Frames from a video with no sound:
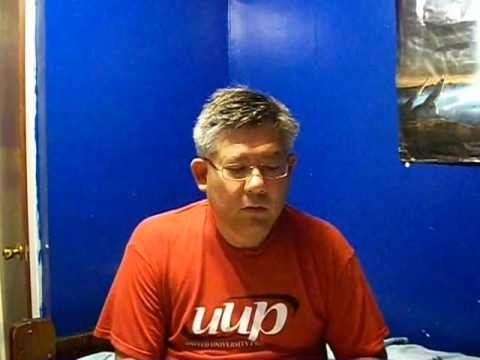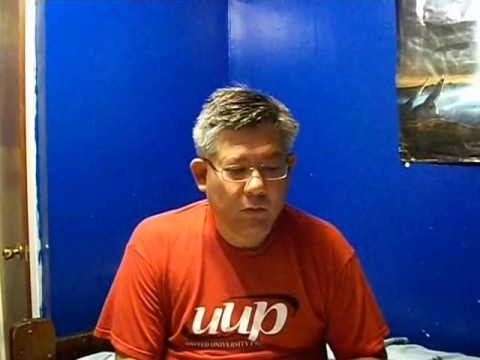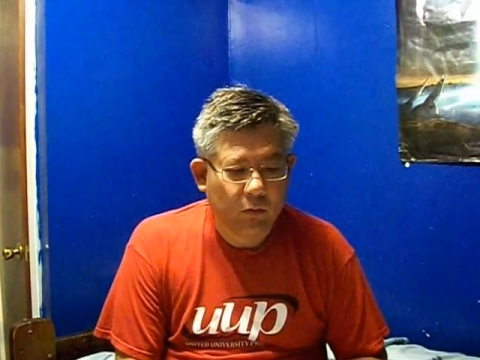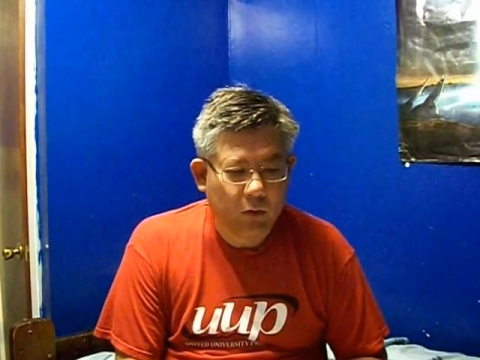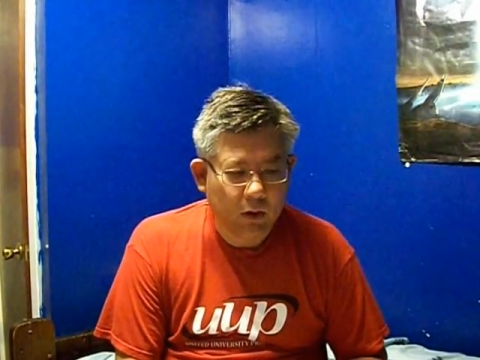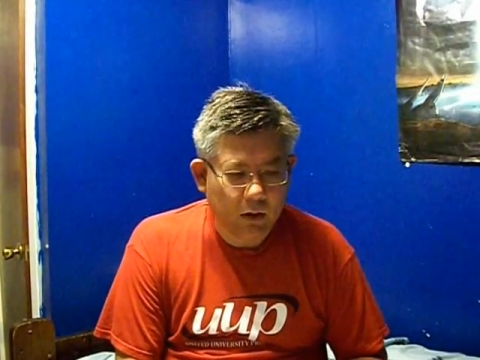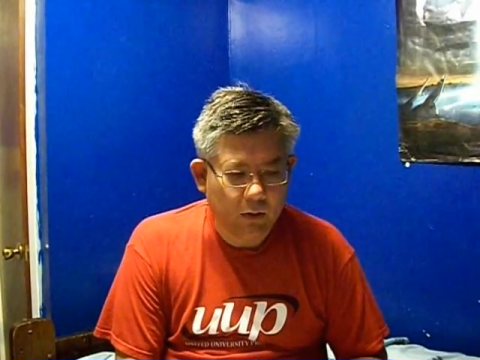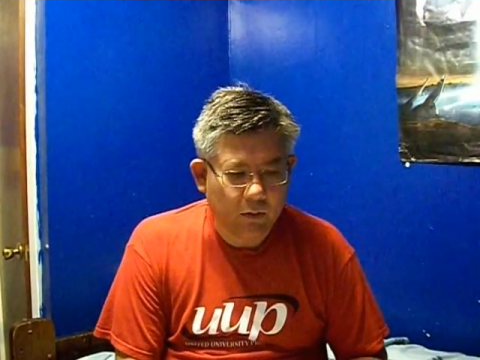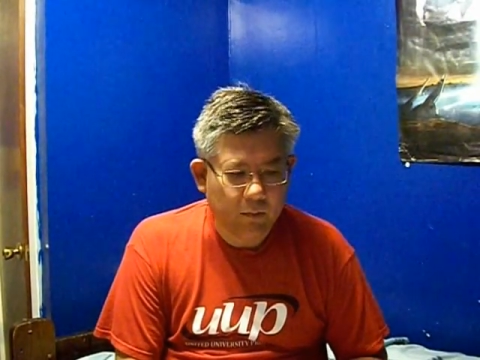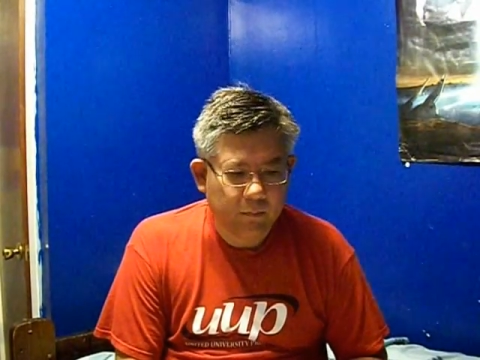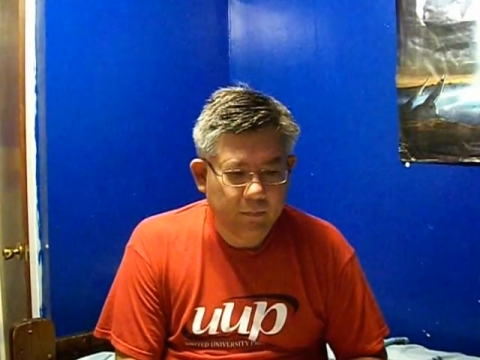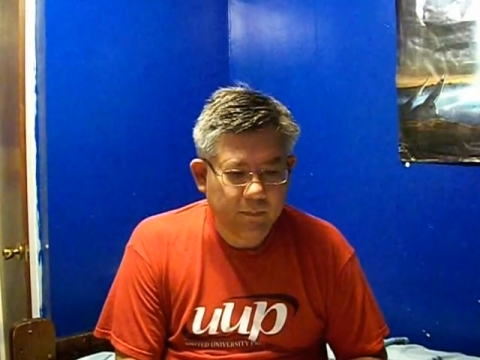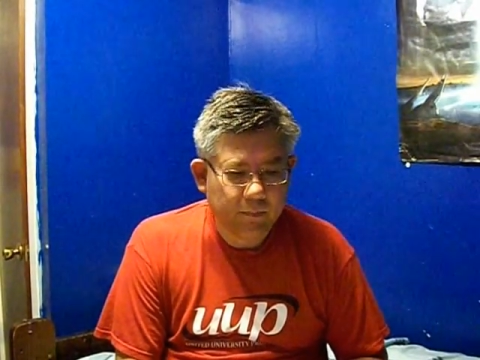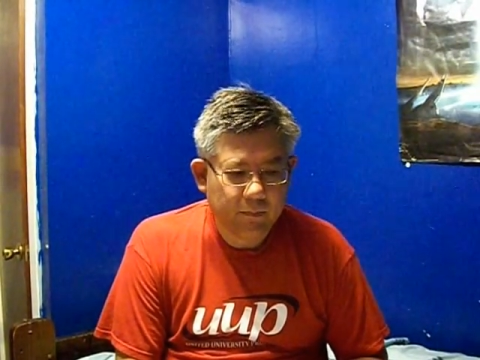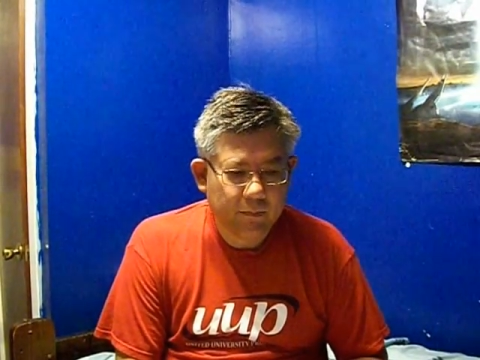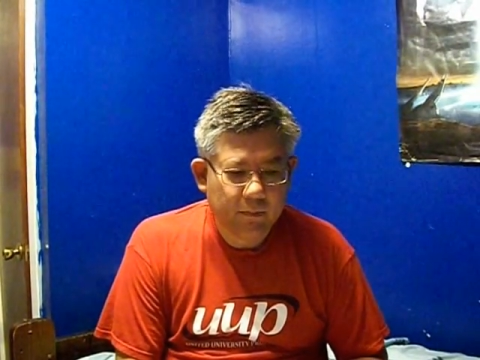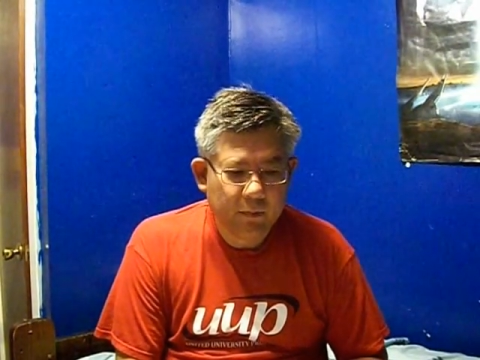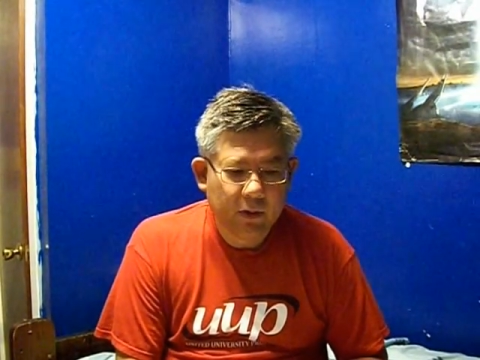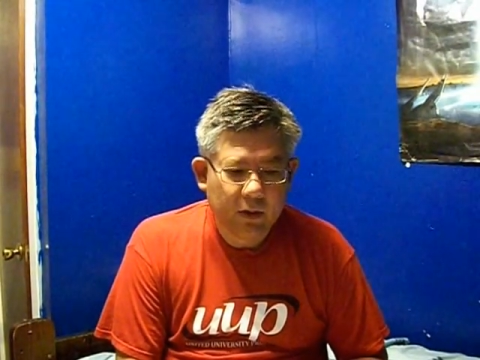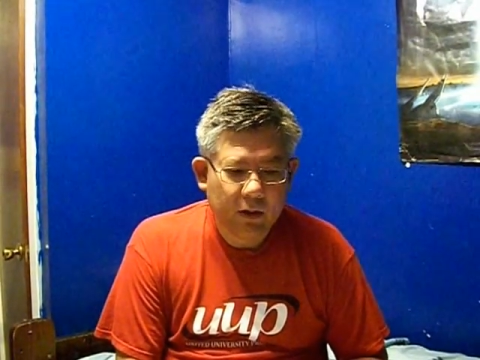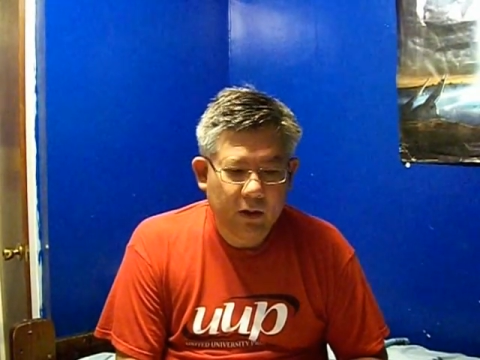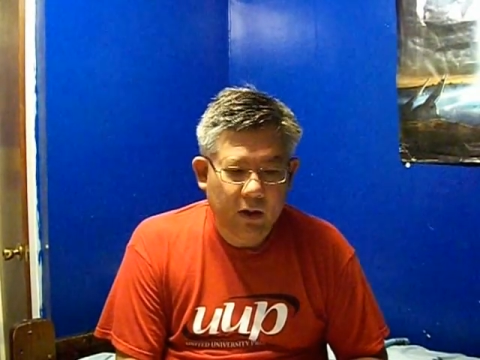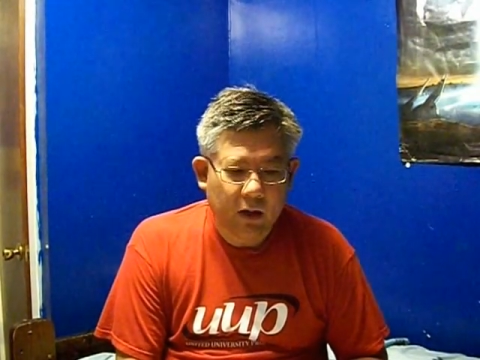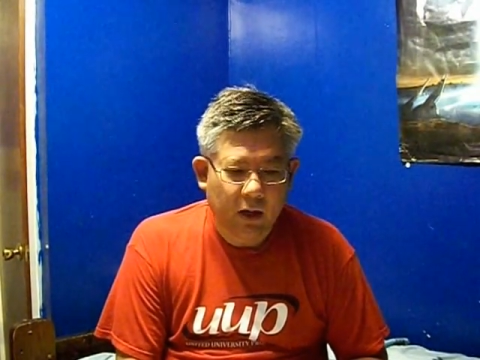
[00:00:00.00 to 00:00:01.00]
Well,
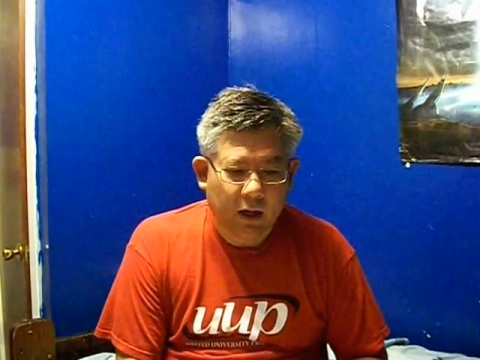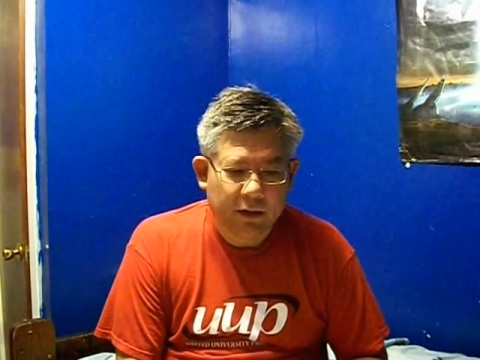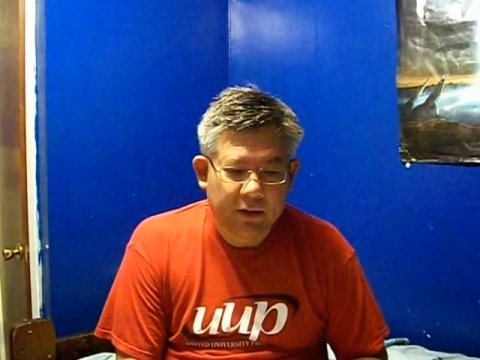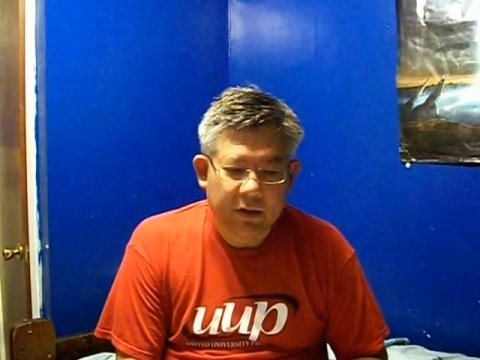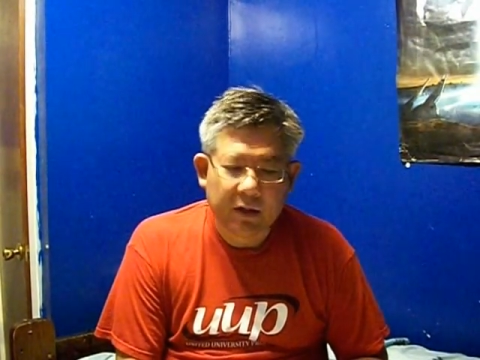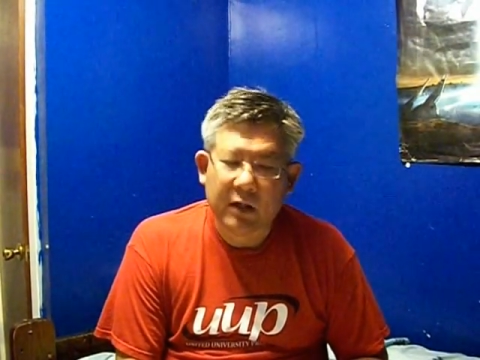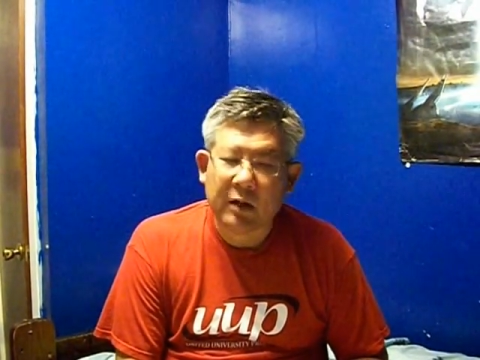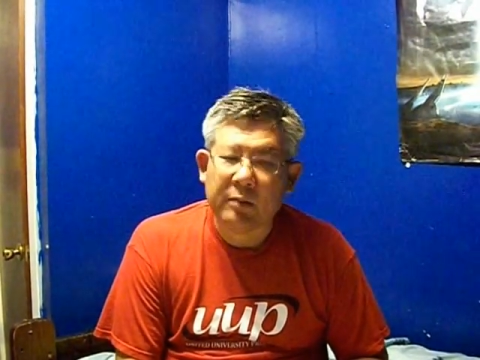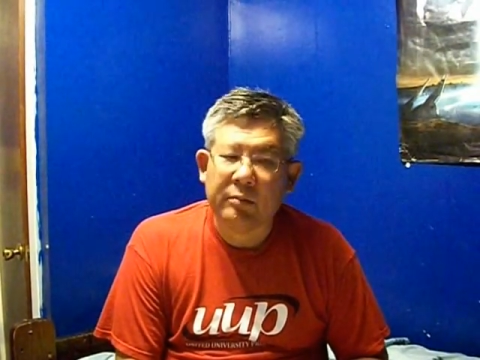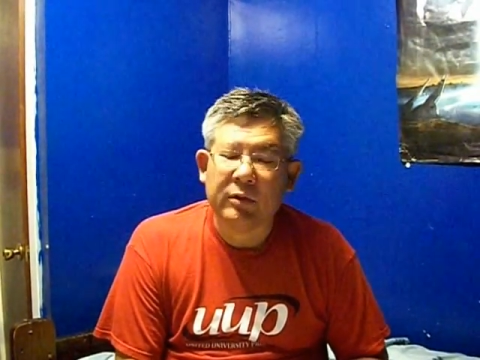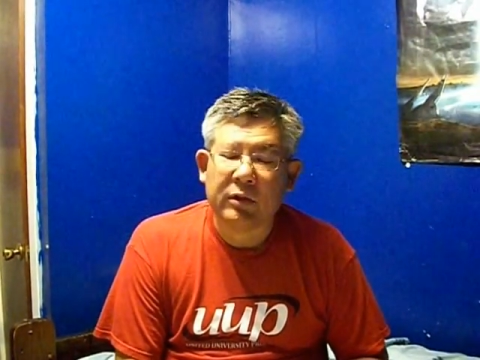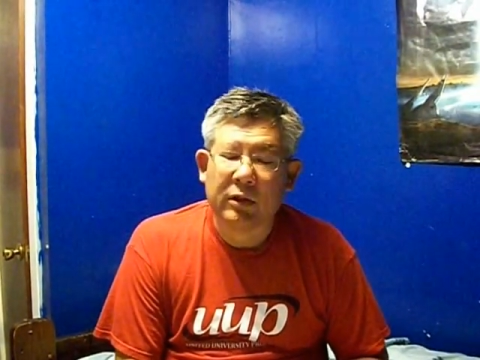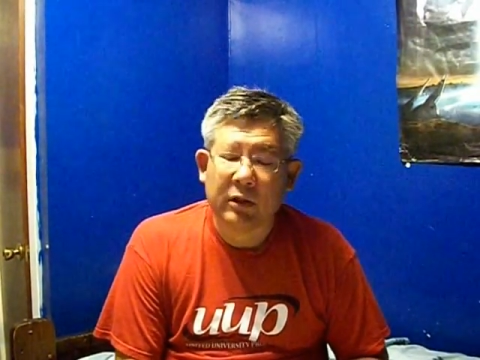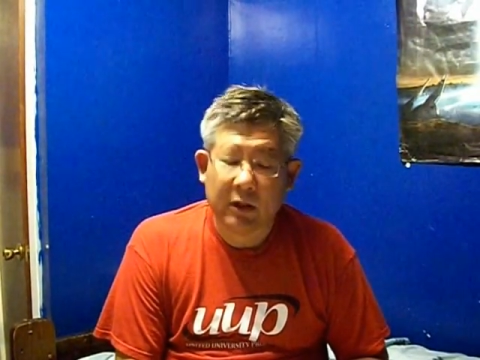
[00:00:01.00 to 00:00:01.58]
I think I'm